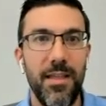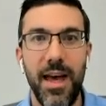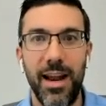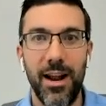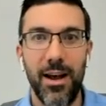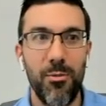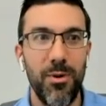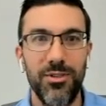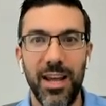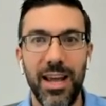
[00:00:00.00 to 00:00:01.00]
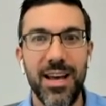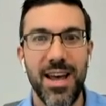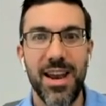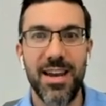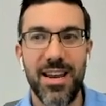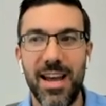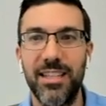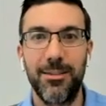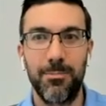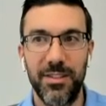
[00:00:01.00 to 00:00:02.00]
that almost like cut and
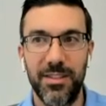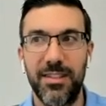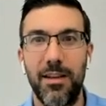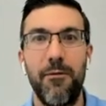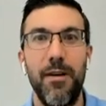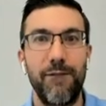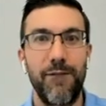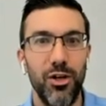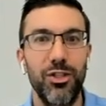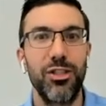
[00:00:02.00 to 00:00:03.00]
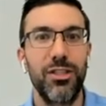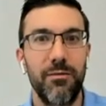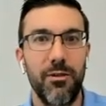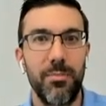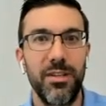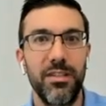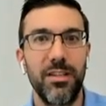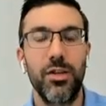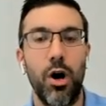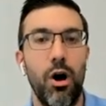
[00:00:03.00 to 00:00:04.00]
dice specific functions of your
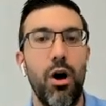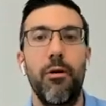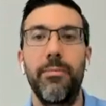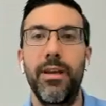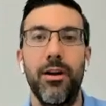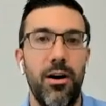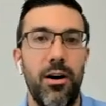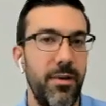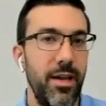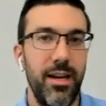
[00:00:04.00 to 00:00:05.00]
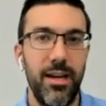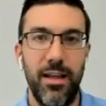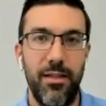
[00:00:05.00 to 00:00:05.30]
business are all being automated.